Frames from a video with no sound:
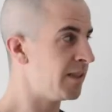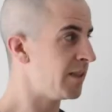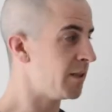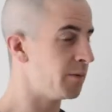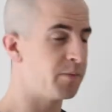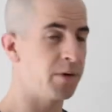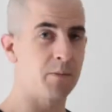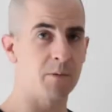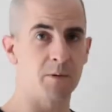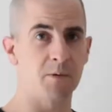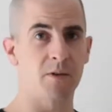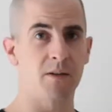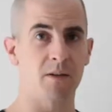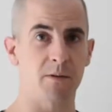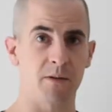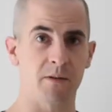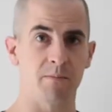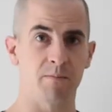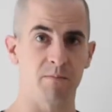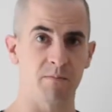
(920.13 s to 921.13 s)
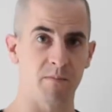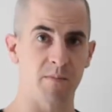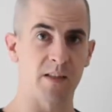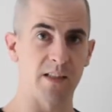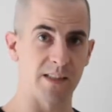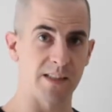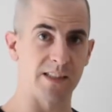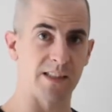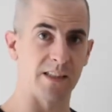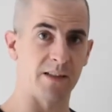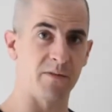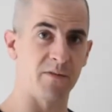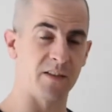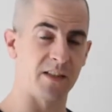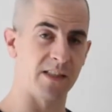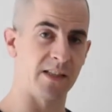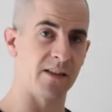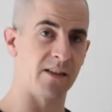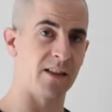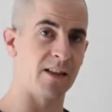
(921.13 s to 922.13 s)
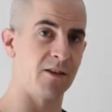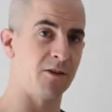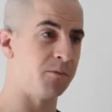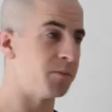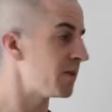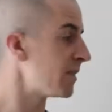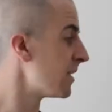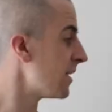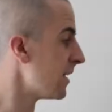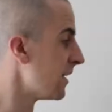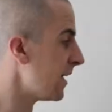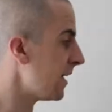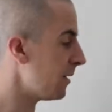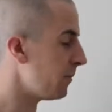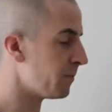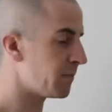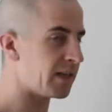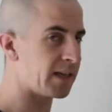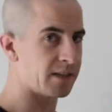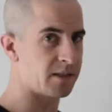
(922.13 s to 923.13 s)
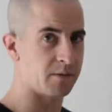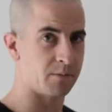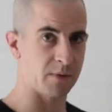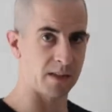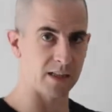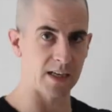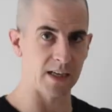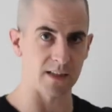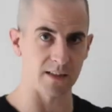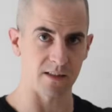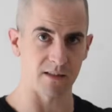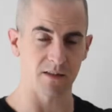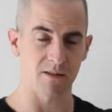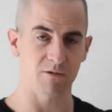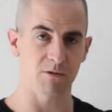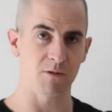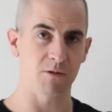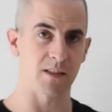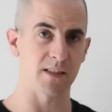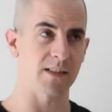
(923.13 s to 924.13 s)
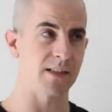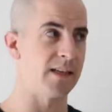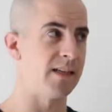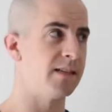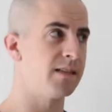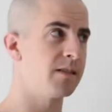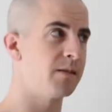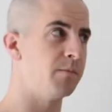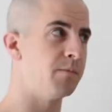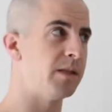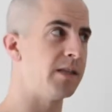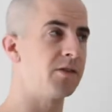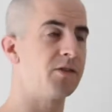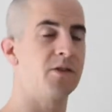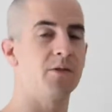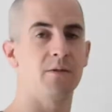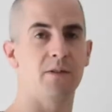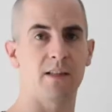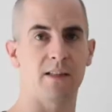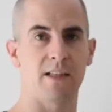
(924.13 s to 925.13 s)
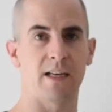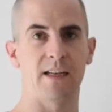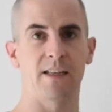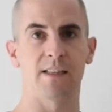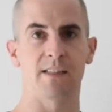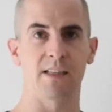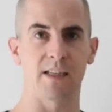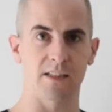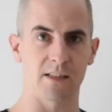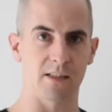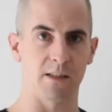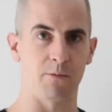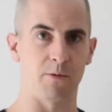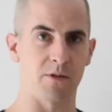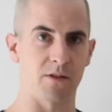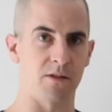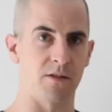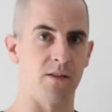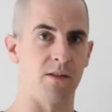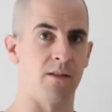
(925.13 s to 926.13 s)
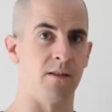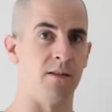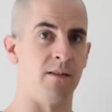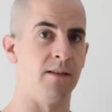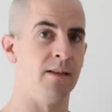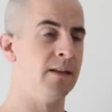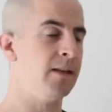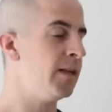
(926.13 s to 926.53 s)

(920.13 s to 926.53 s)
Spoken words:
you probably want to go and see a physiotherapist to help get some guidance through this and to make sure that that is actually what's going on.